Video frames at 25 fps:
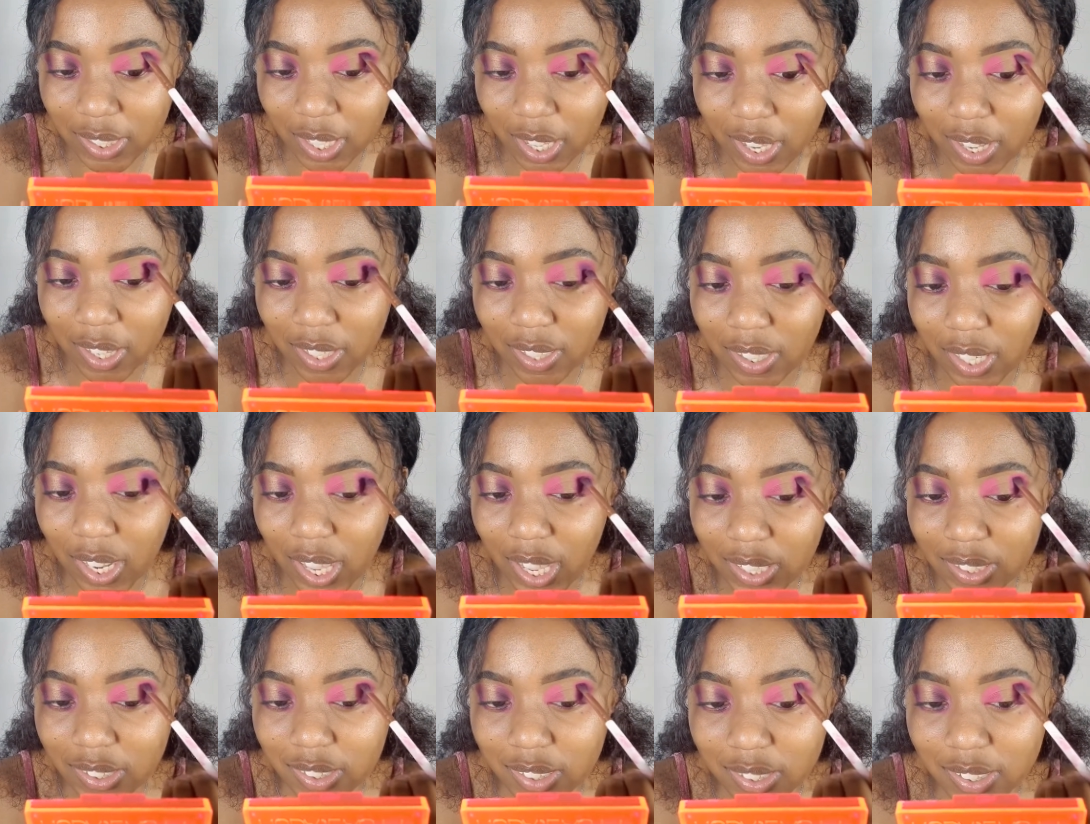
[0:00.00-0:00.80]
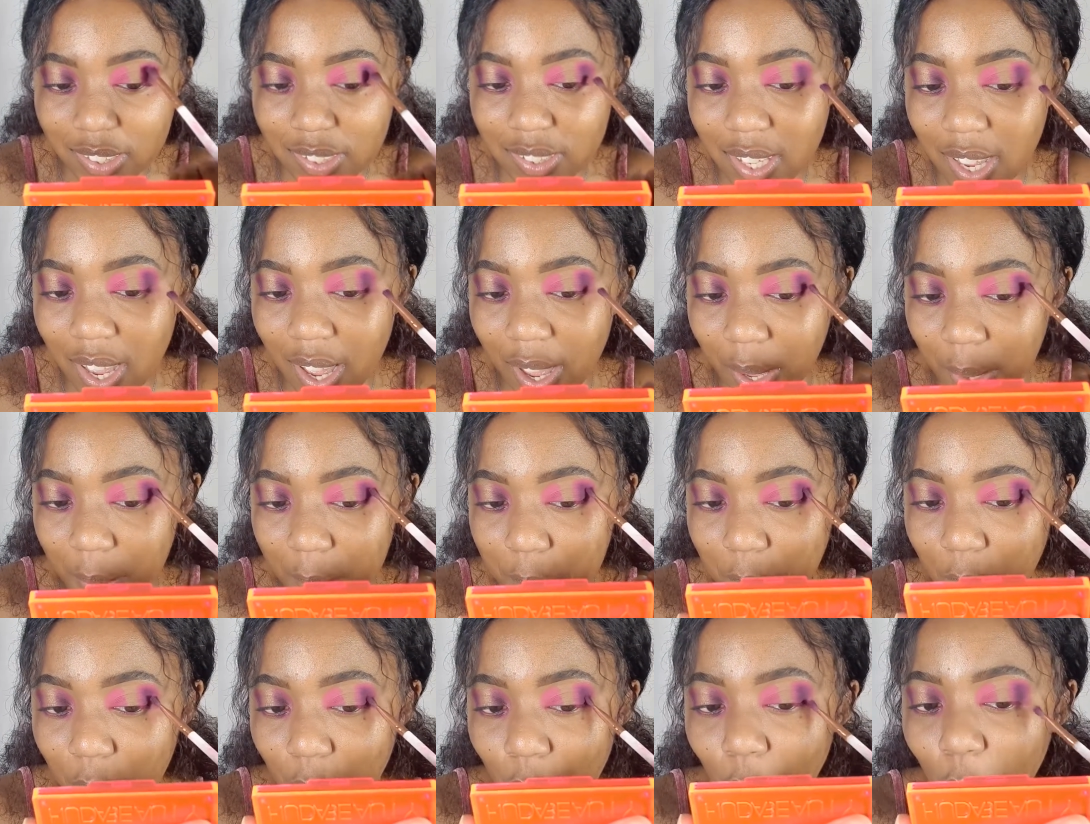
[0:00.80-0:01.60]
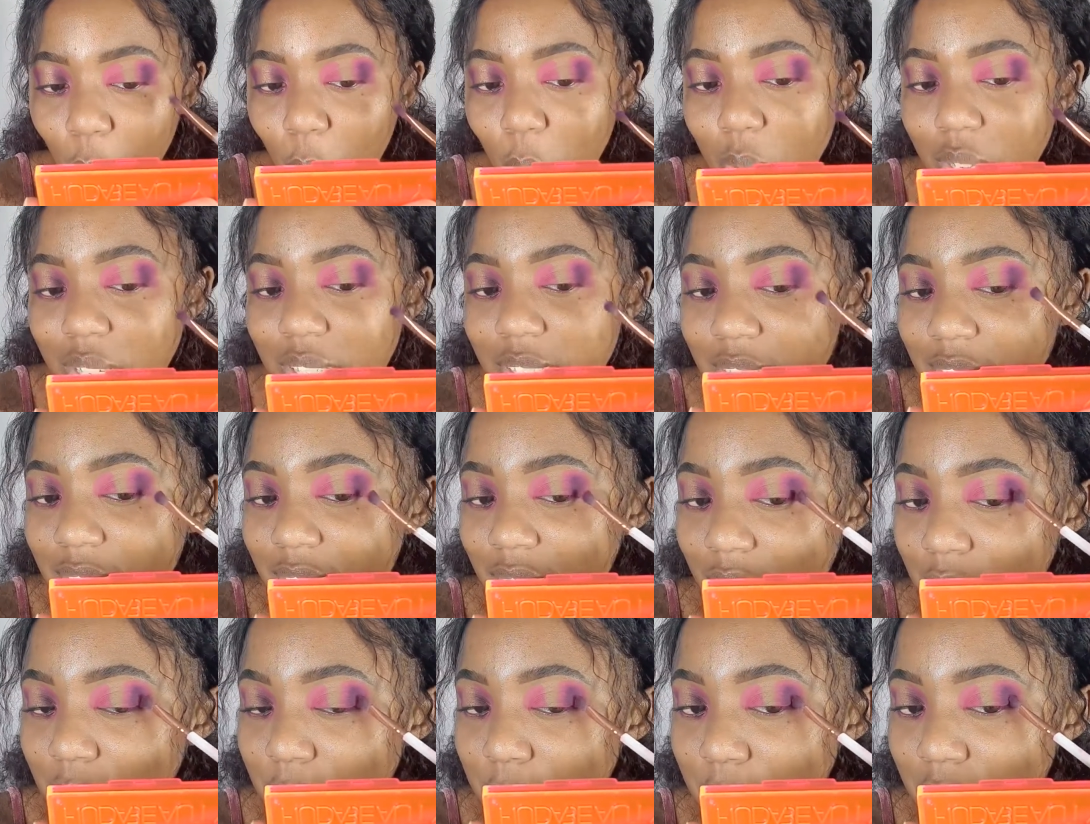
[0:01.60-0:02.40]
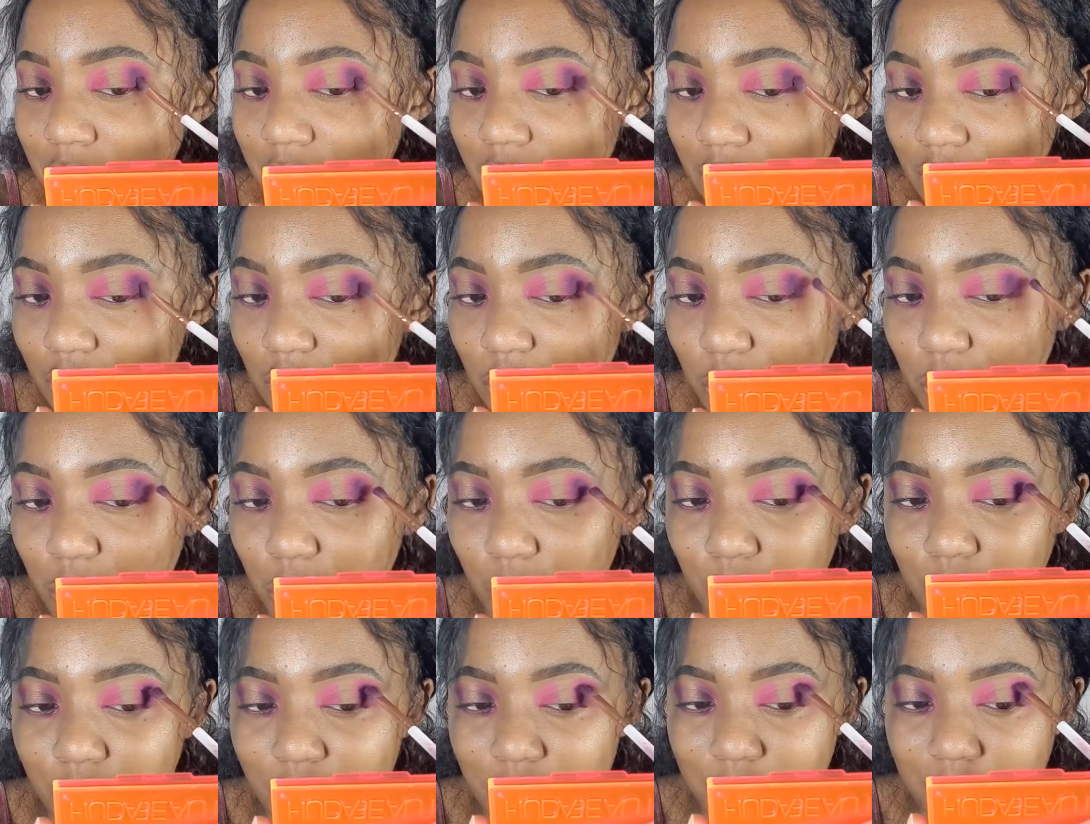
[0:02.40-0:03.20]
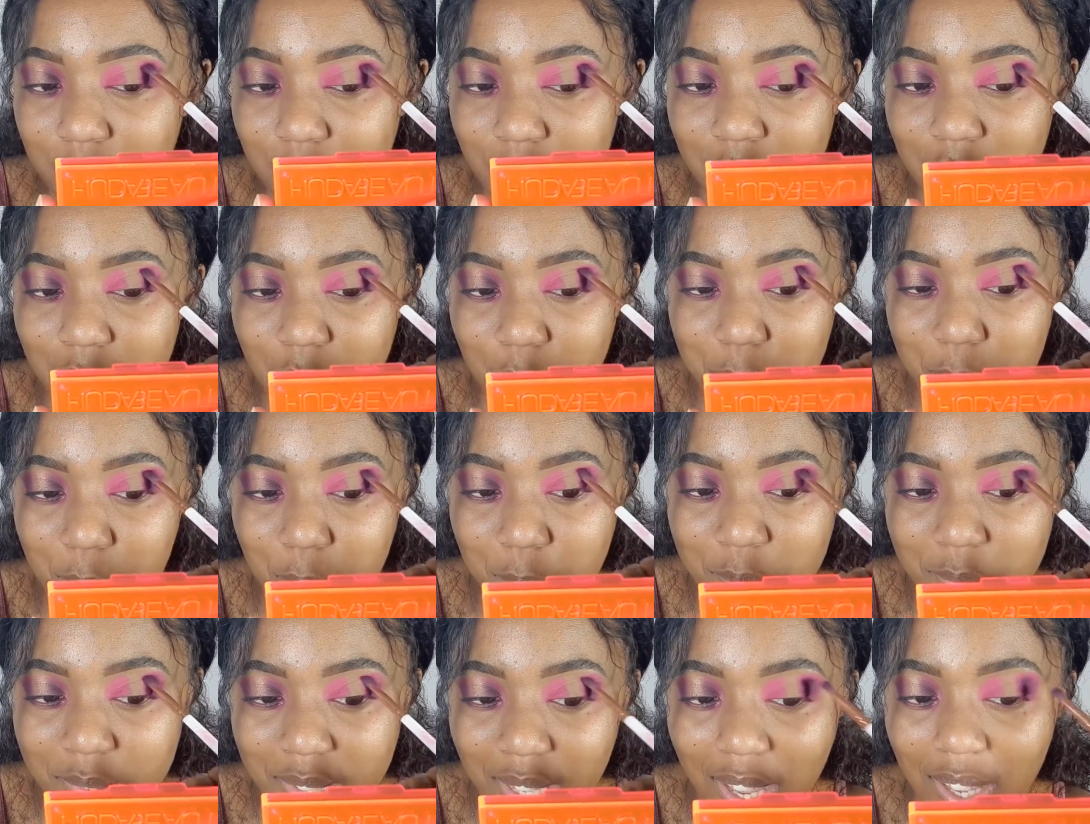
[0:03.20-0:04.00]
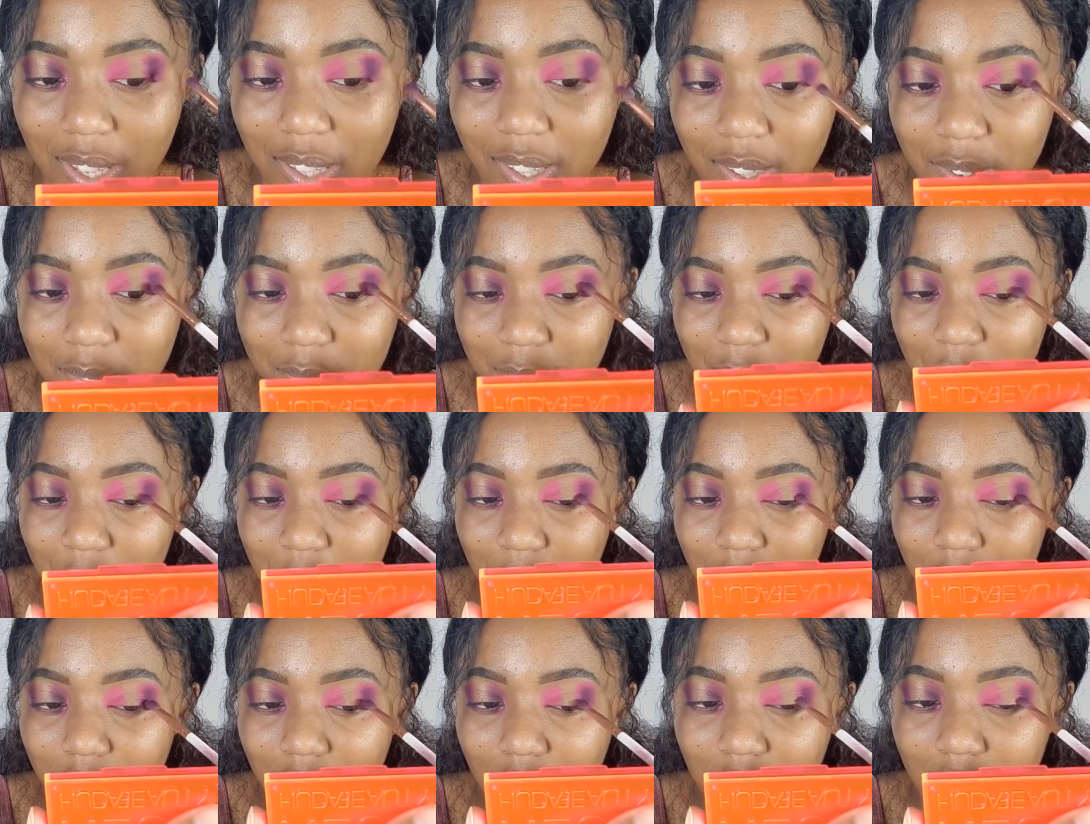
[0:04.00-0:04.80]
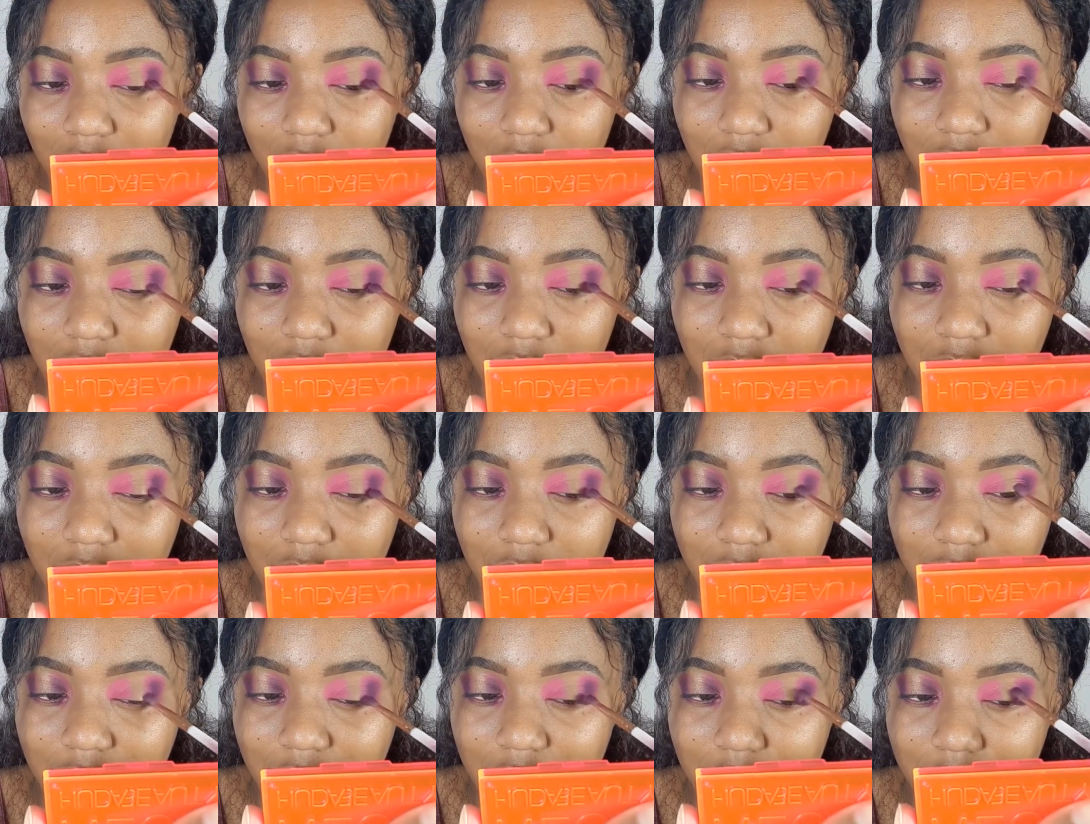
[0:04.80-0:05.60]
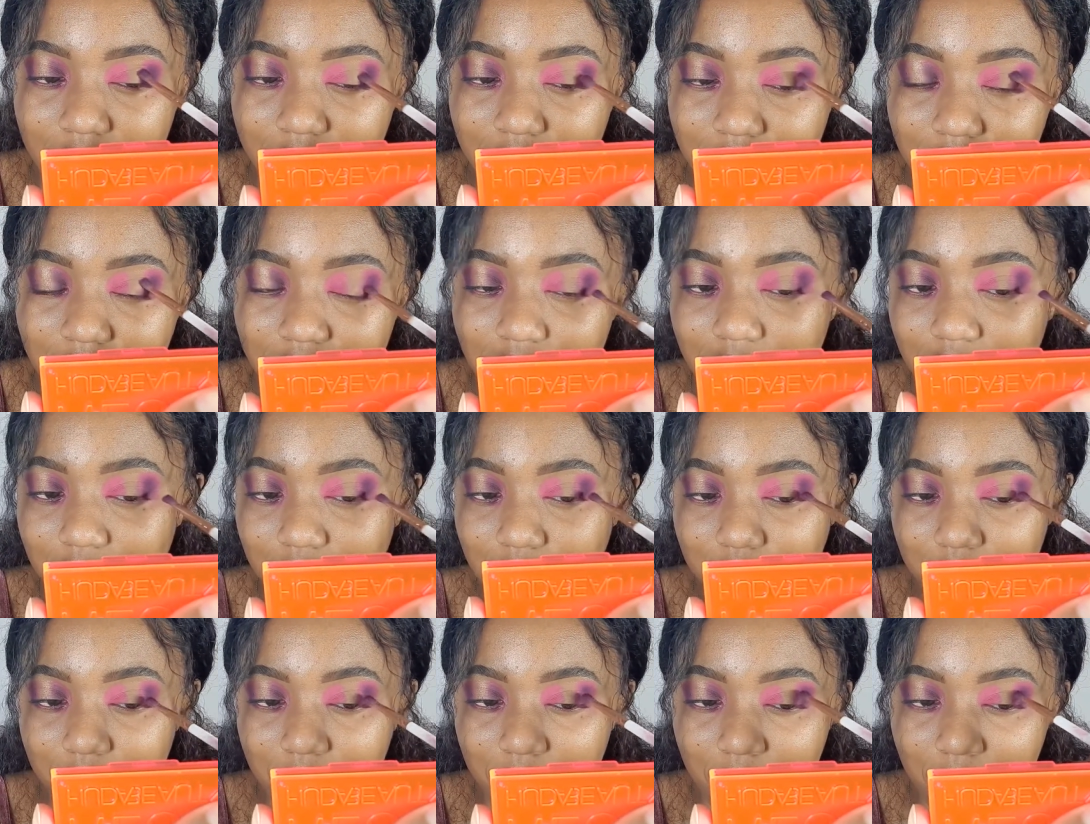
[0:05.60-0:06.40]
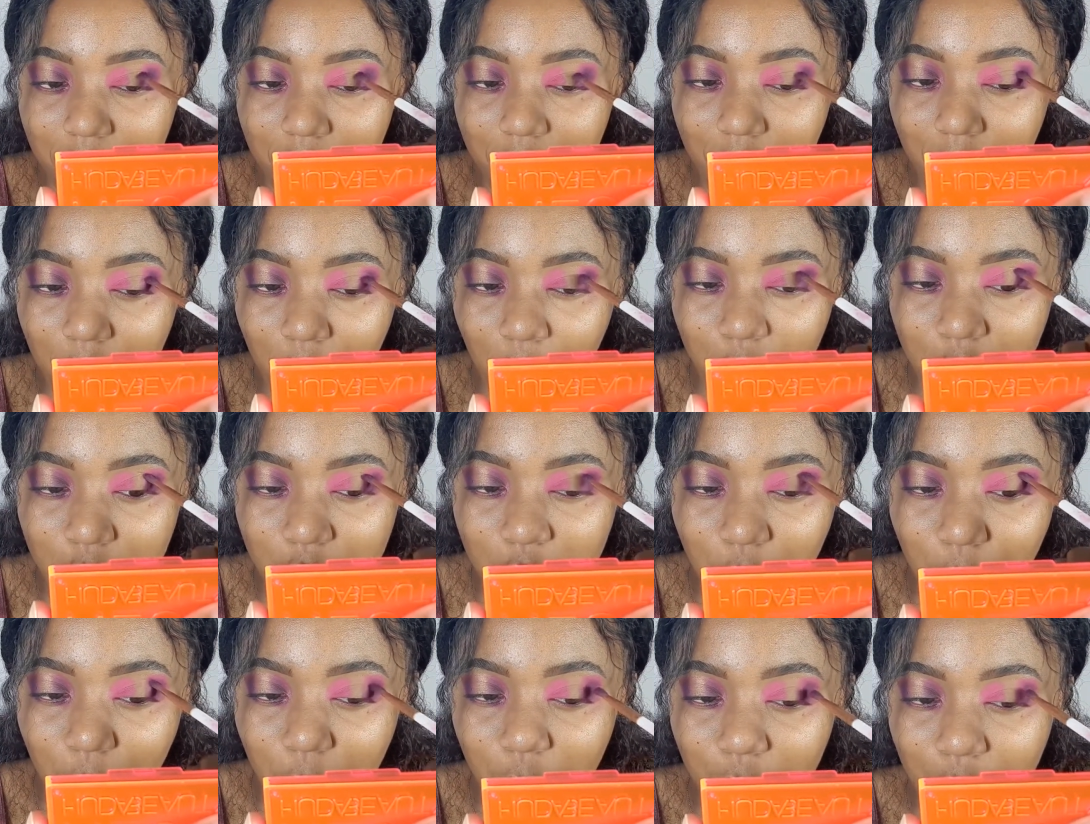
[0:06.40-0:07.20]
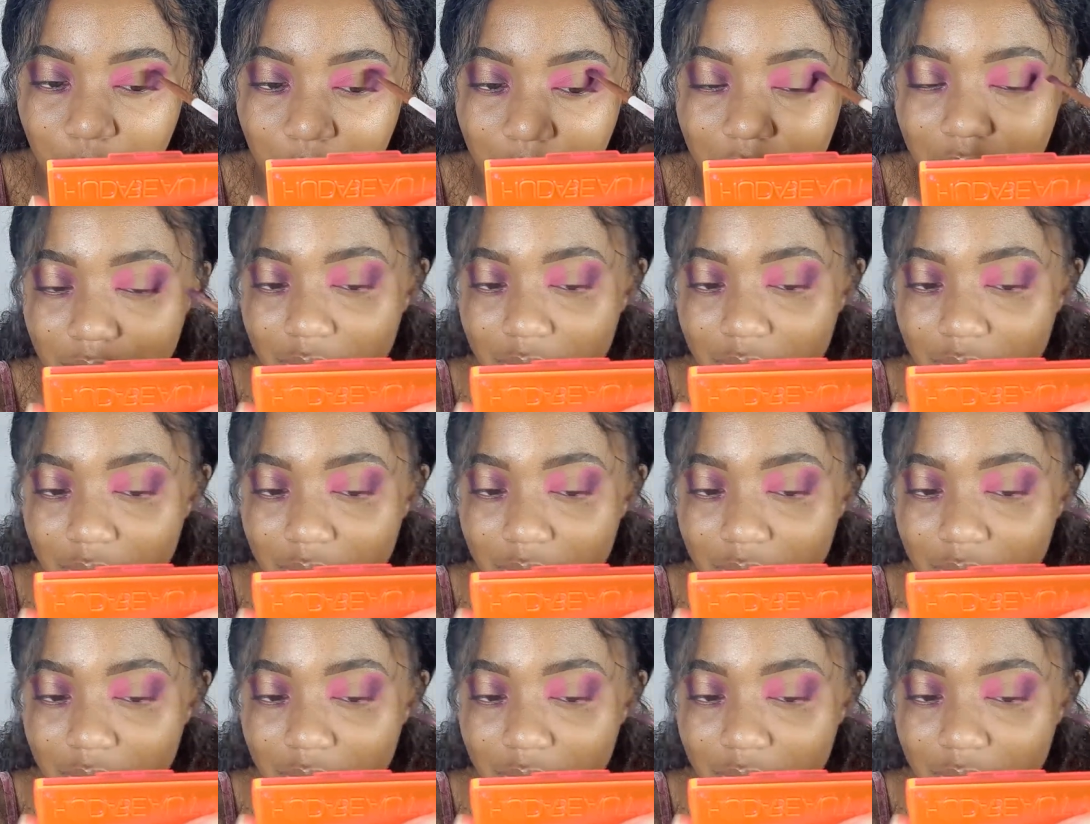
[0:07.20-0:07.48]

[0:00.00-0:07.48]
And at this time where he's admitting to sperm sakhe, he, what's the word,